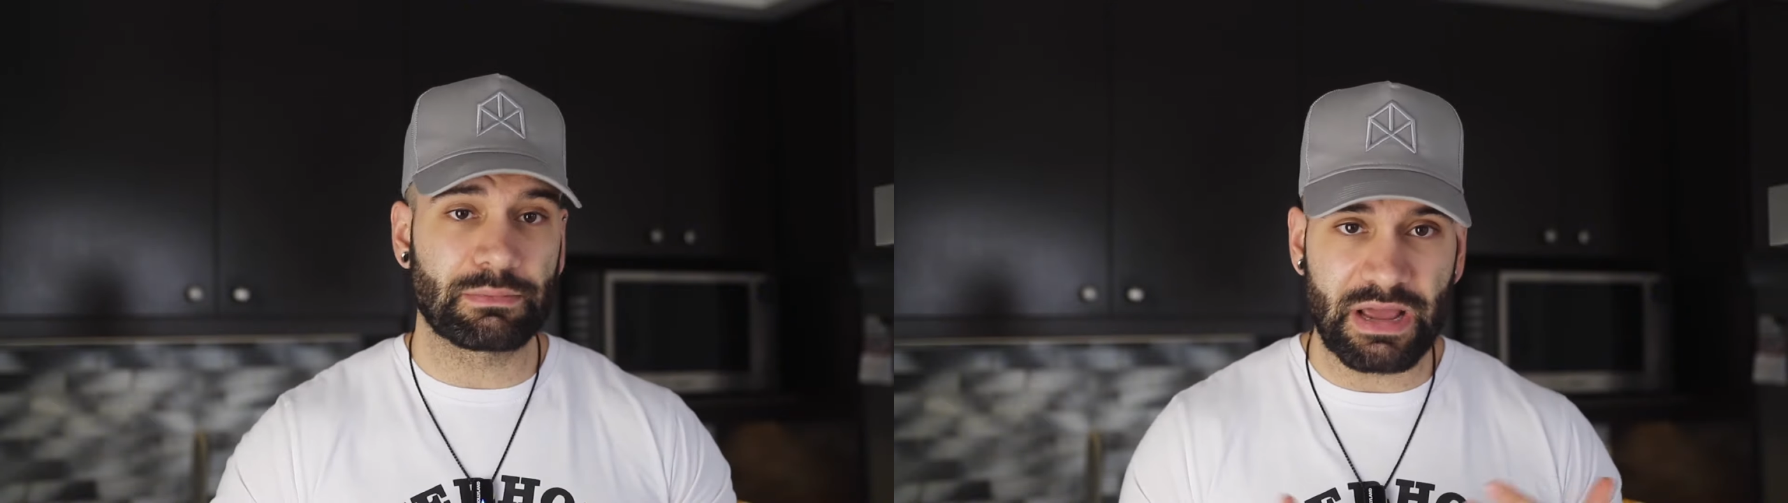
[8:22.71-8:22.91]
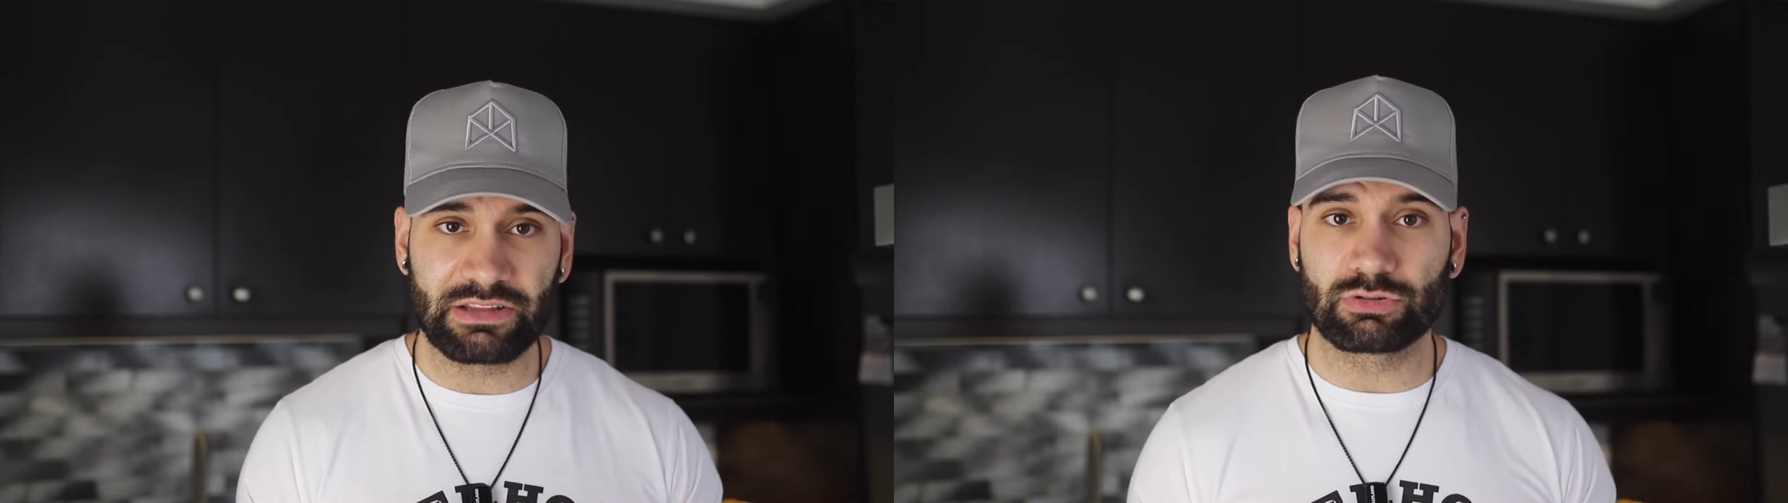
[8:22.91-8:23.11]

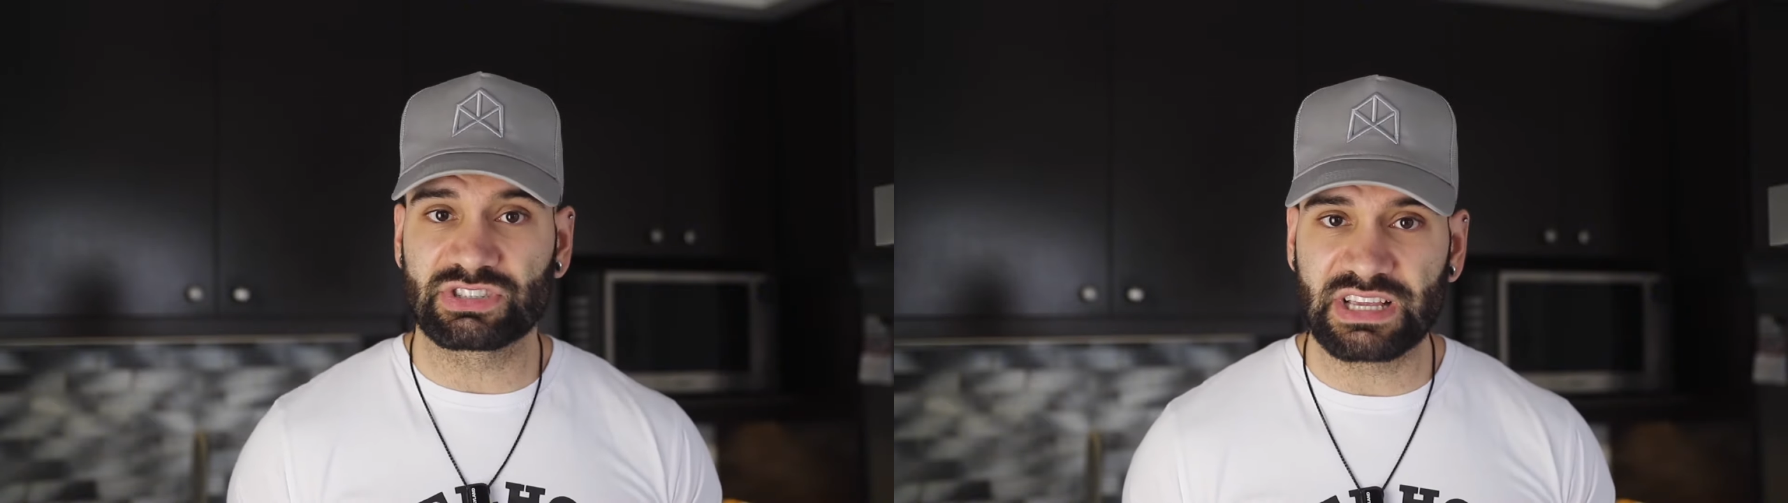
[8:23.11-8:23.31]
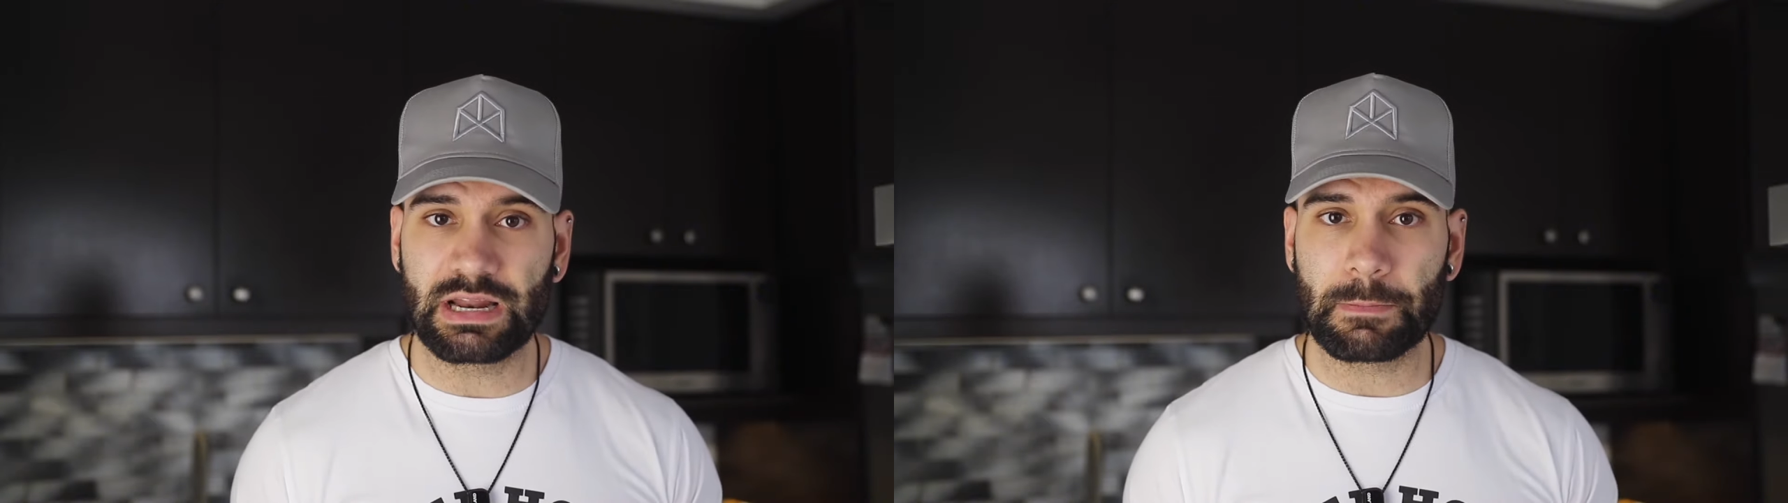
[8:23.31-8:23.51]
and manual
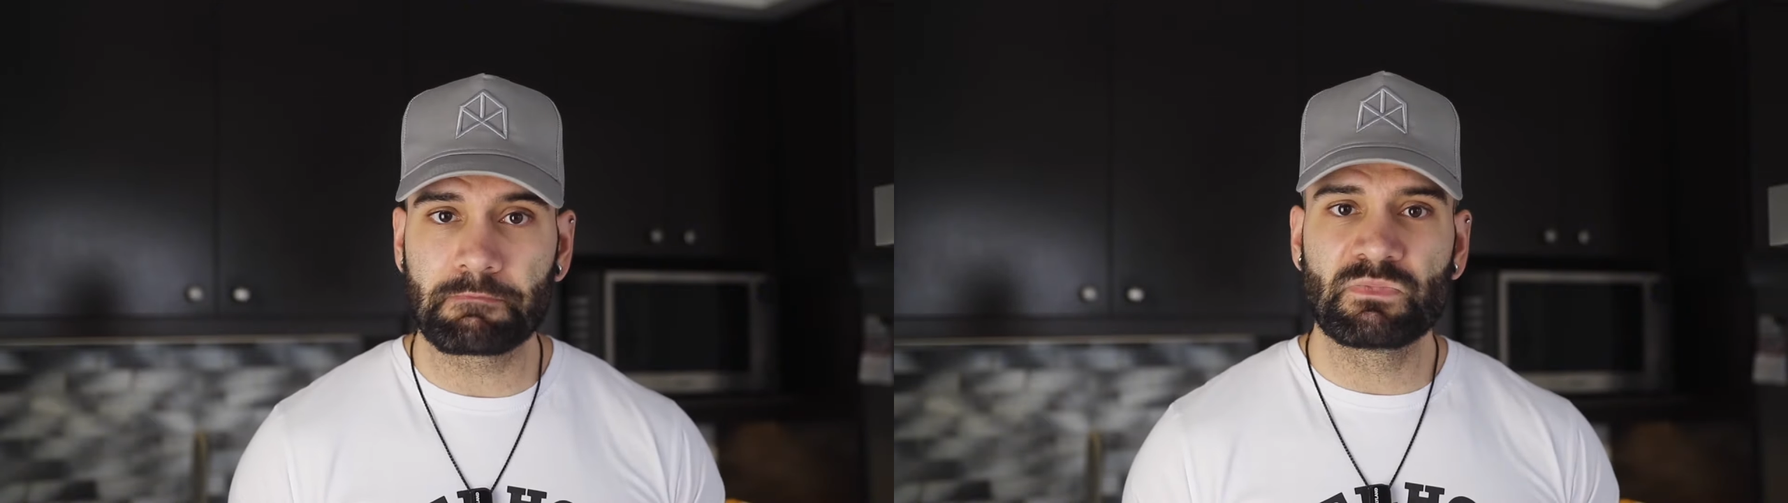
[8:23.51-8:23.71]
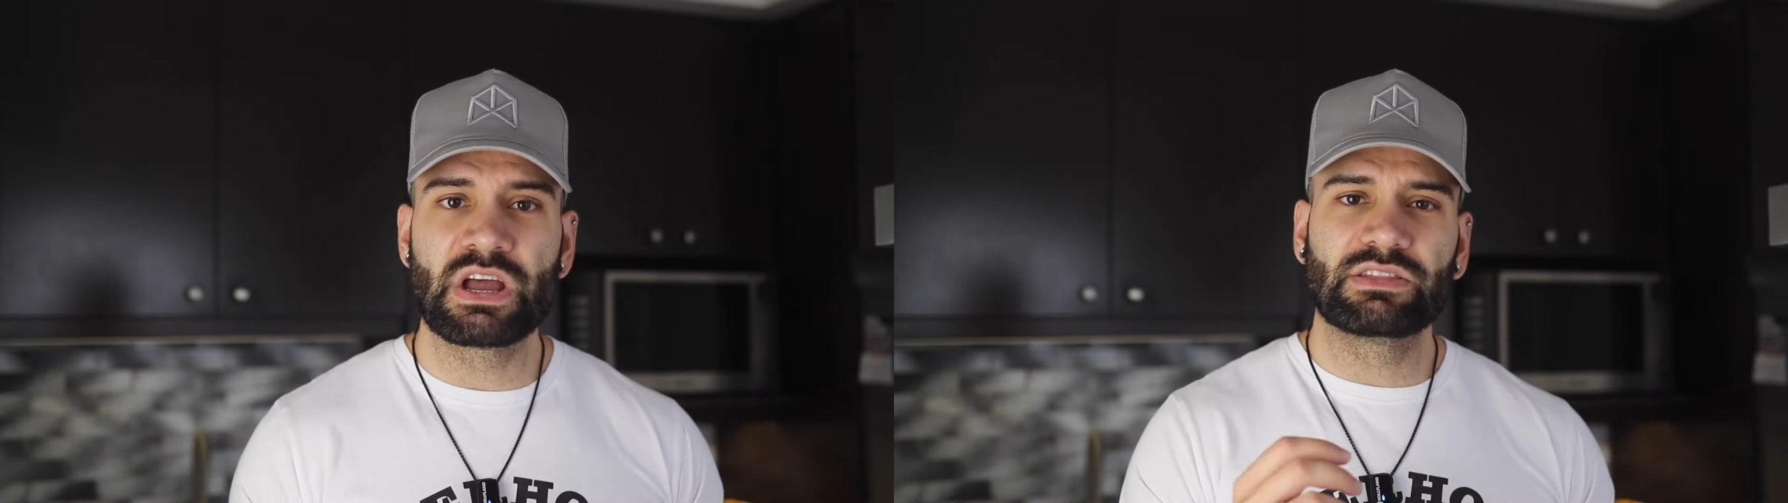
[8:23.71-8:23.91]
setting,